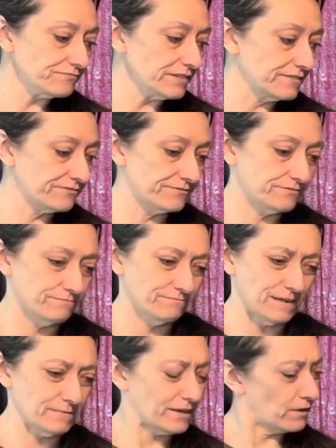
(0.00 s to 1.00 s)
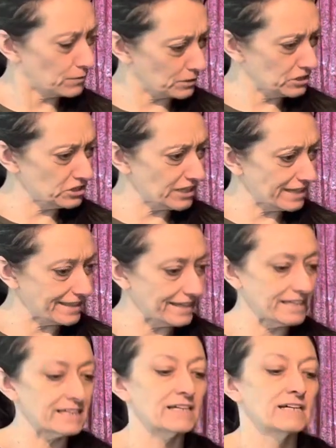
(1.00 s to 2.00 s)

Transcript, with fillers: and maybe orange, I think.